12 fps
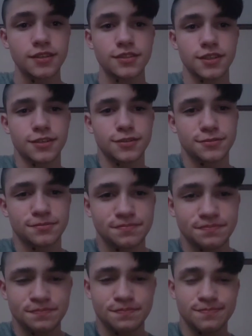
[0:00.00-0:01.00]
So
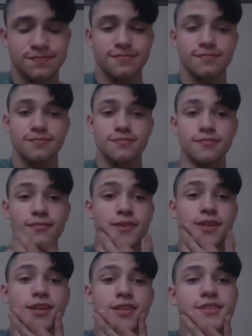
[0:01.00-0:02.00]

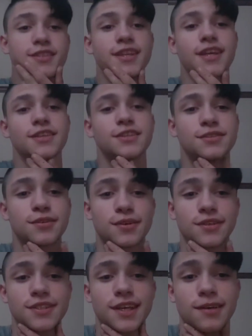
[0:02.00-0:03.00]
today's
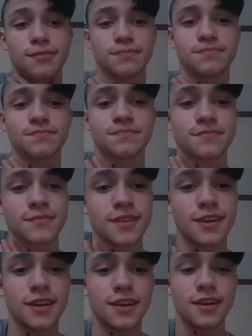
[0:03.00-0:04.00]
story time.
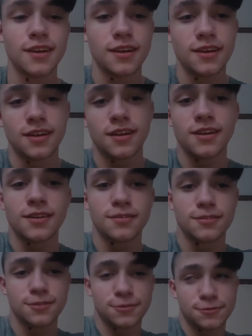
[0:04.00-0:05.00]

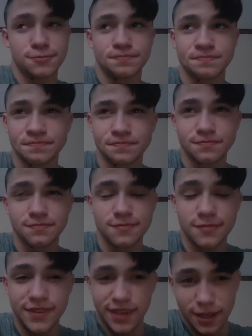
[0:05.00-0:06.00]
Well,
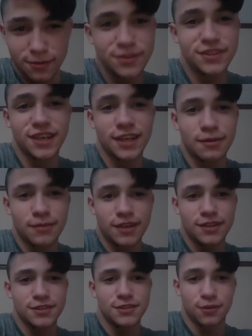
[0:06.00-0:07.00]
I've been thinking
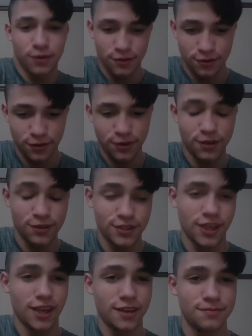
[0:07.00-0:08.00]
about this story for a long
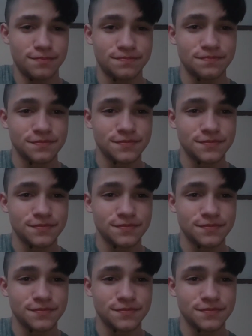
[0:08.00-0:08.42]
time.